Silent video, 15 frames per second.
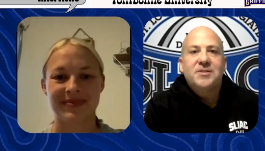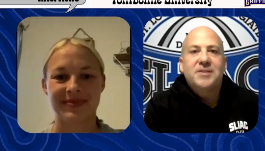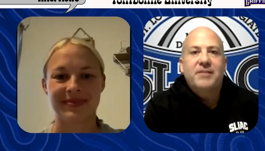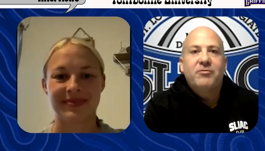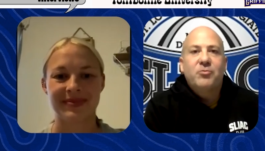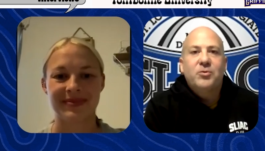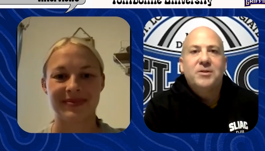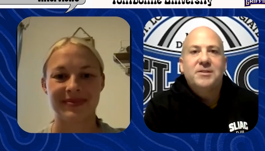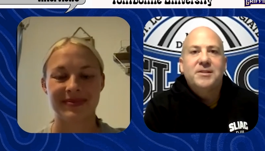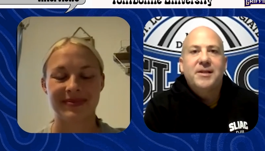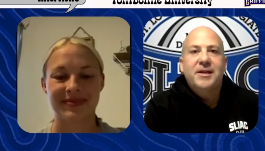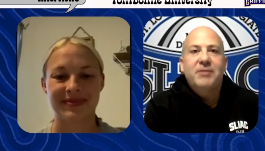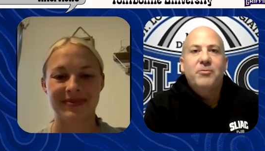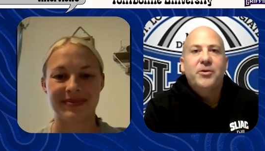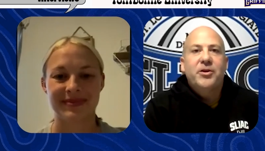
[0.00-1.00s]
Speaker 1: us, everyone,
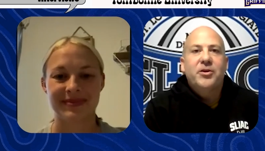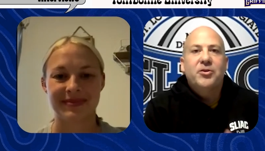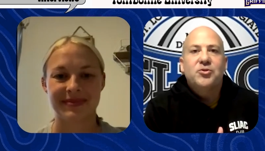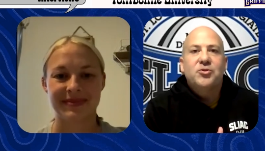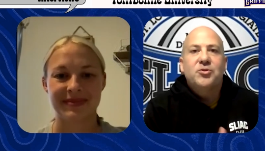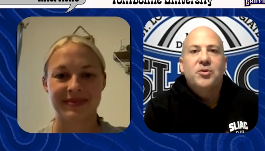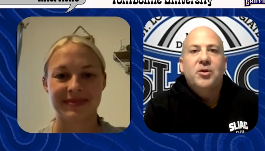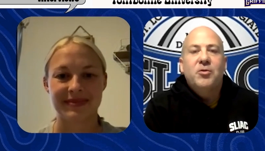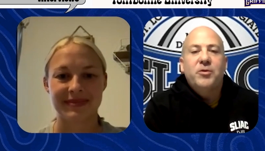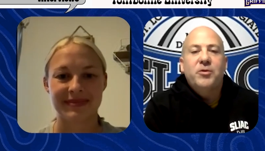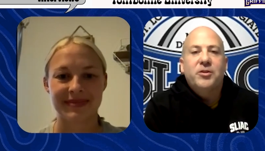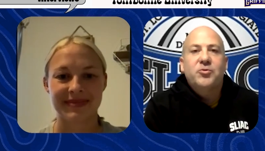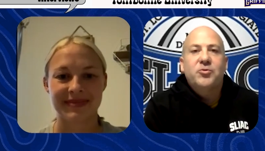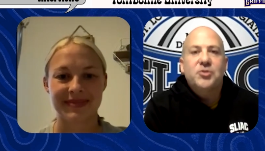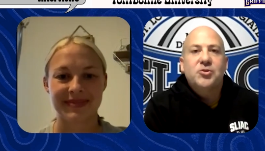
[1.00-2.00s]
today. We're here
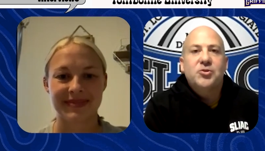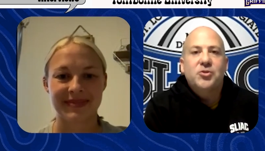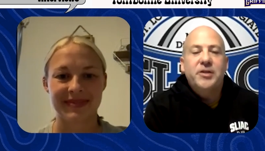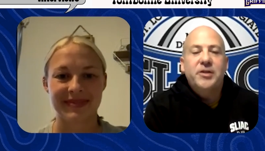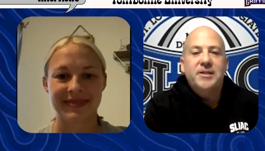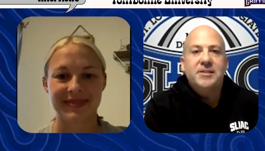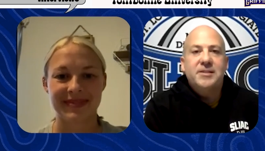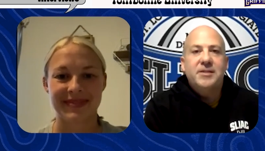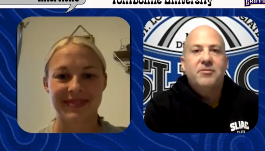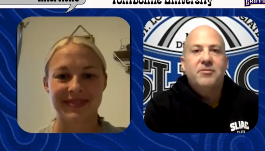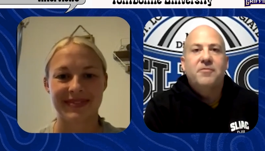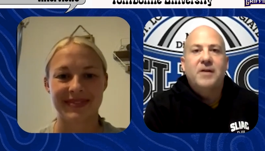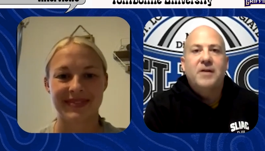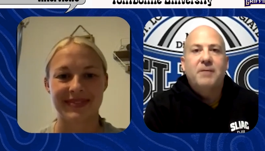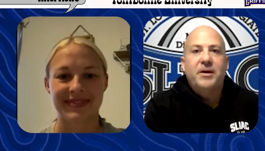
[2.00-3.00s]
with Krystal Kohenskey of the
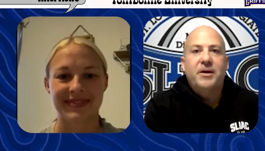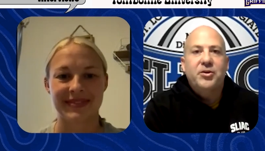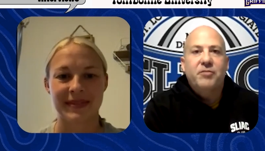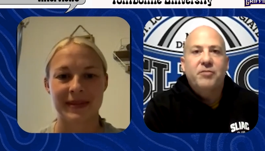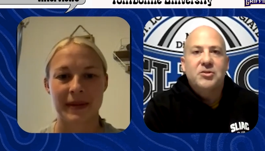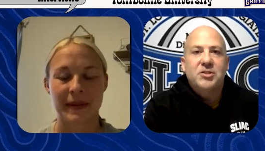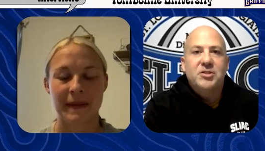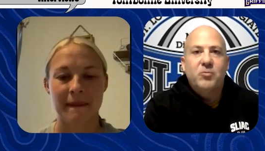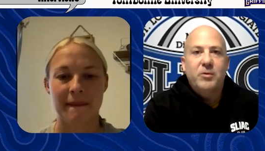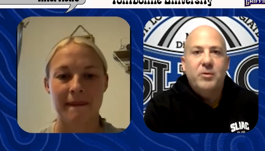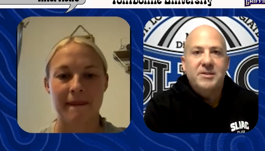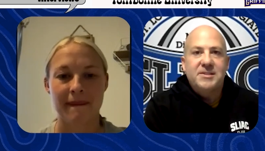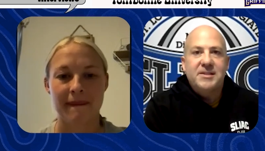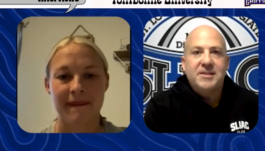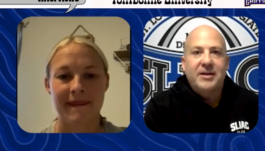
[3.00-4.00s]
Fontbonne University
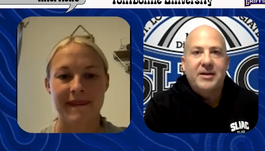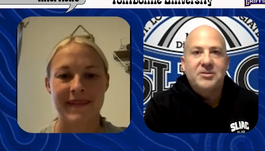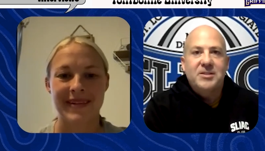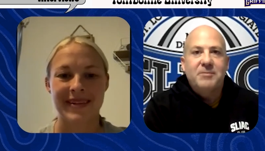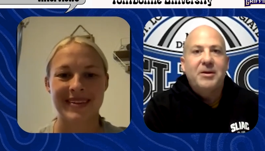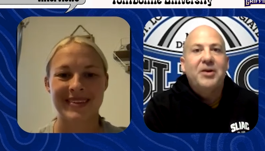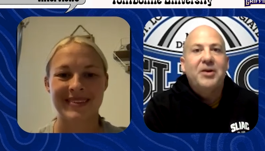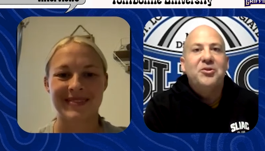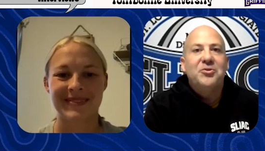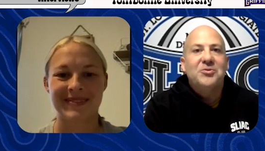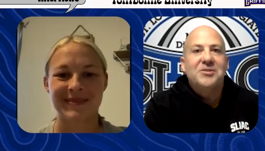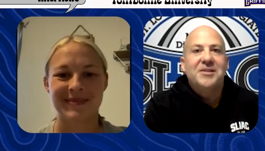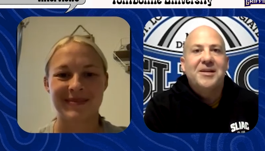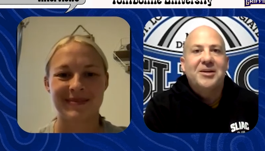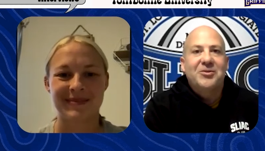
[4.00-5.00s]
women's soccer team. How are you doing
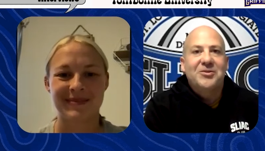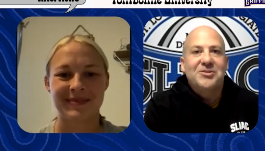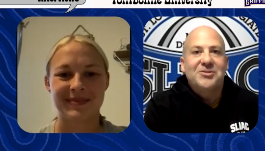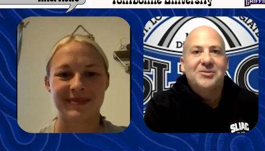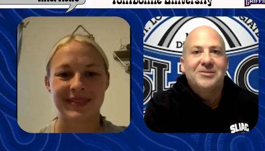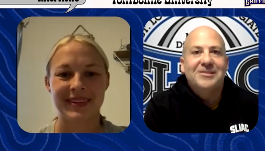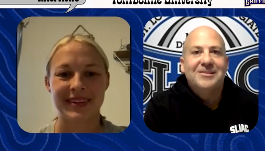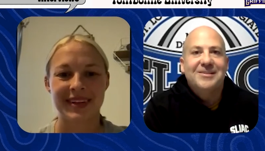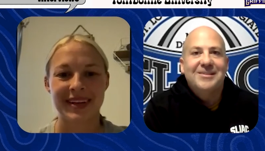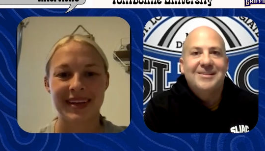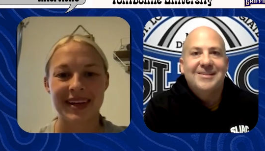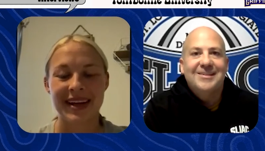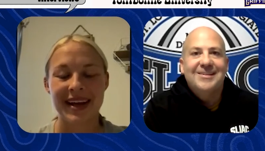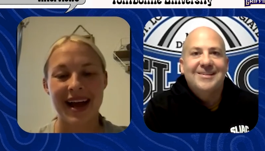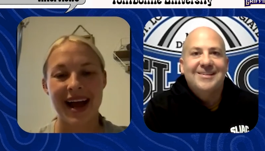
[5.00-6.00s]
today, Krystal?
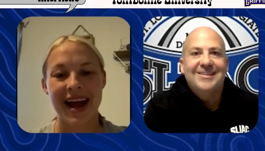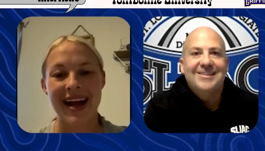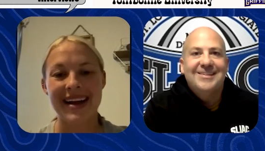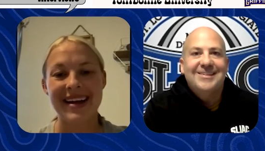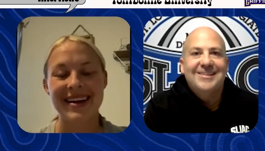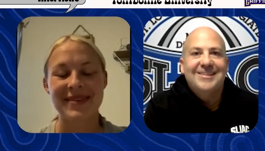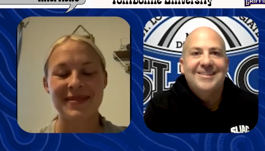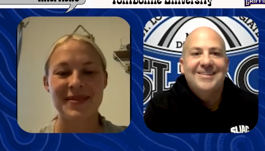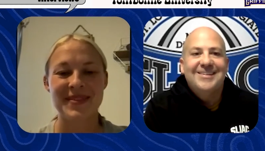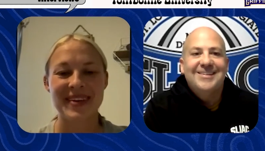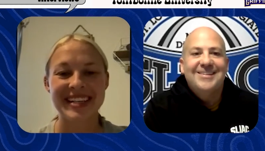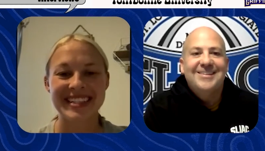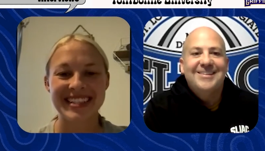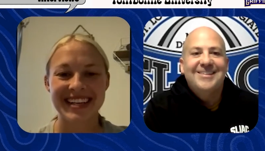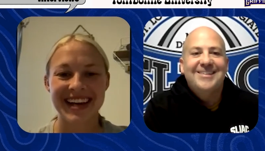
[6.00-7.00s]
Speaker 2: I am
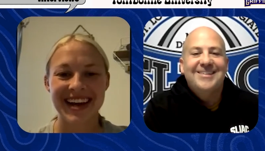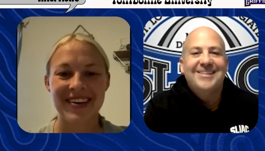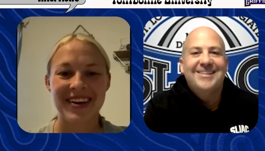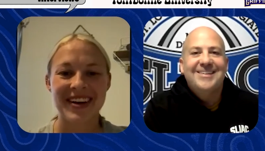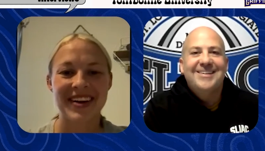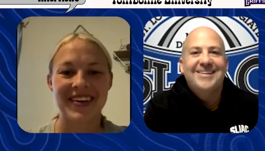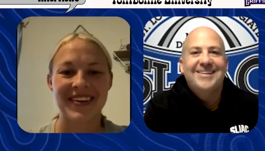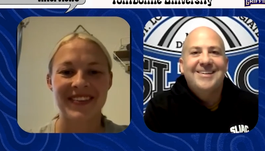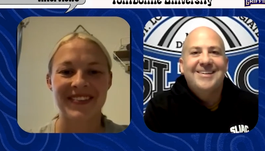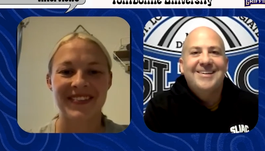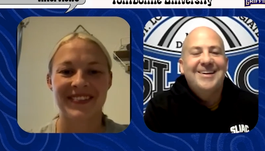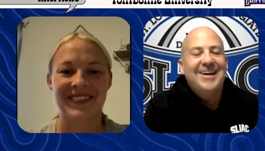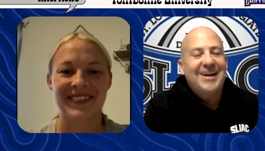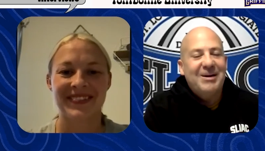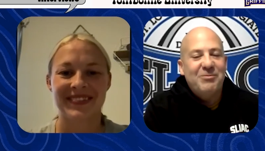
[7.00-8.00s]
amazing. How are you?
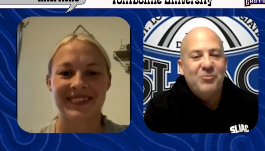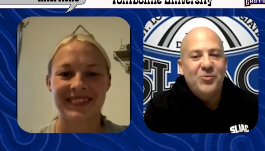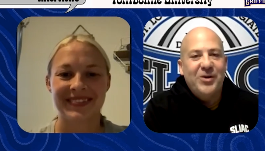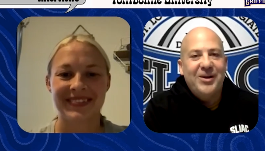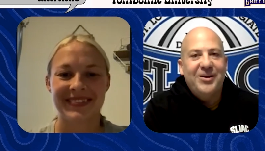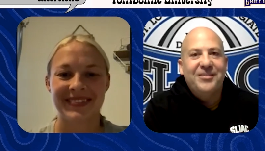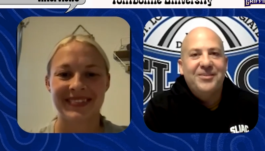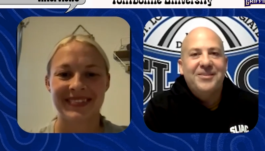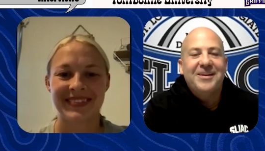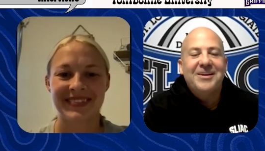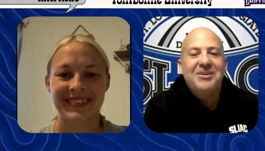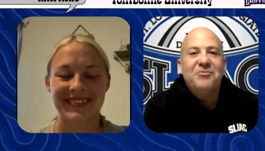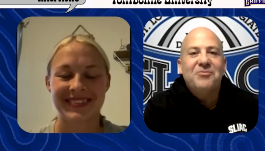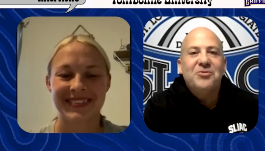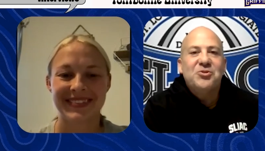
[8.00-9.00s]
Speaker 1: I'm well. Thank
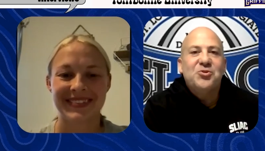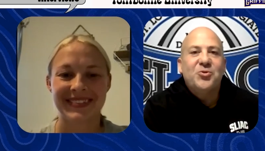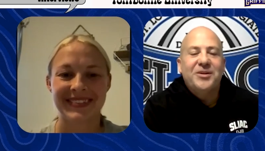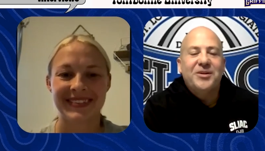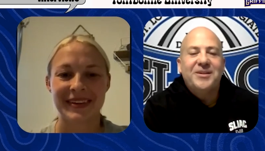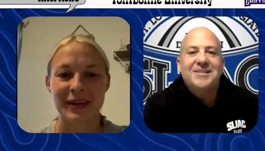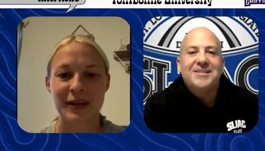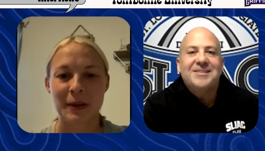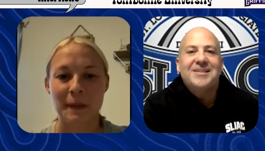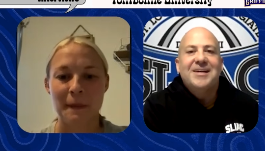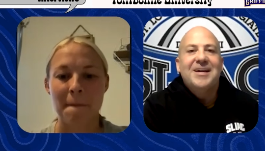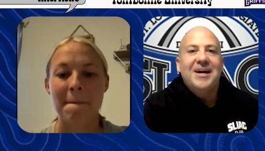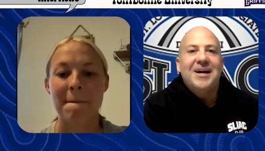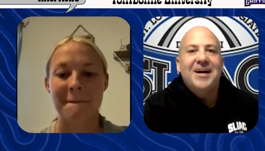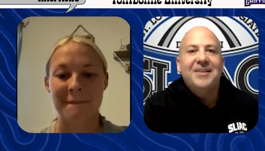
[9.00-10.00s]
you for joining us.
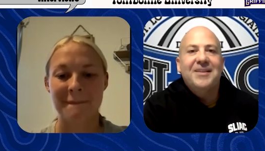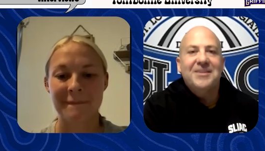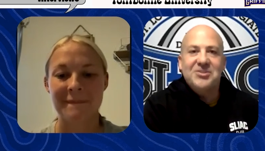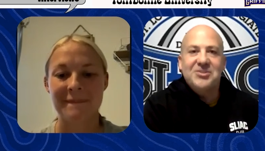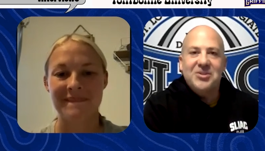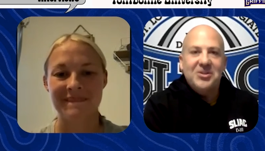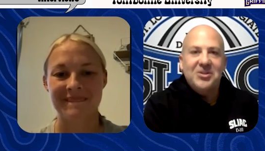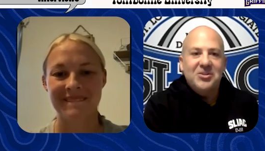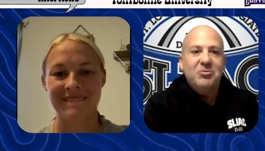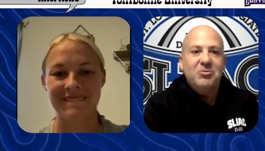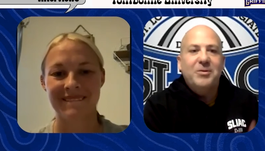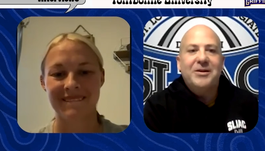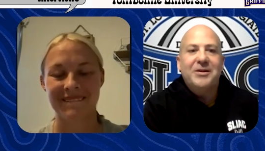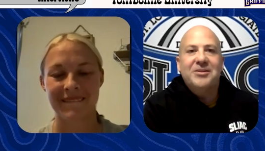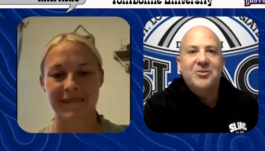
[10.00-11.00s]
Uh, let's talk a little
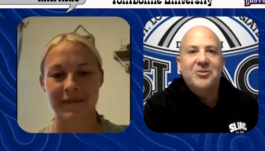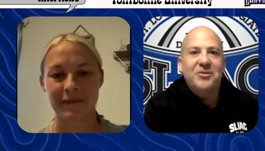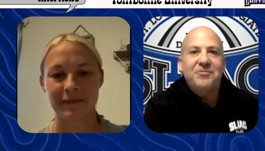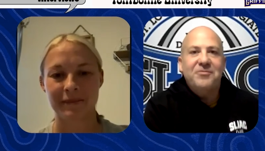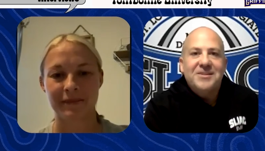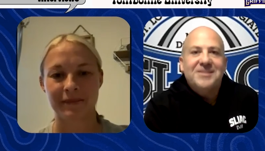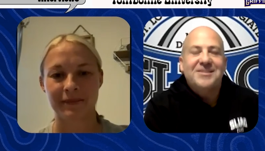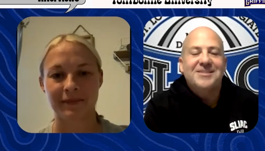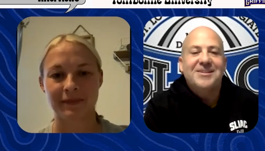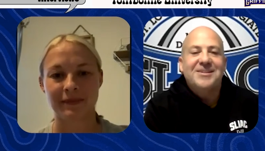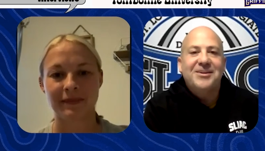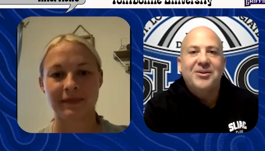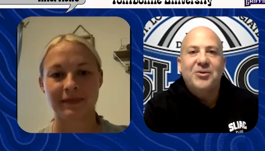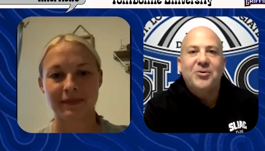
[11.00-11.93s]
about the Griffins. Uh, you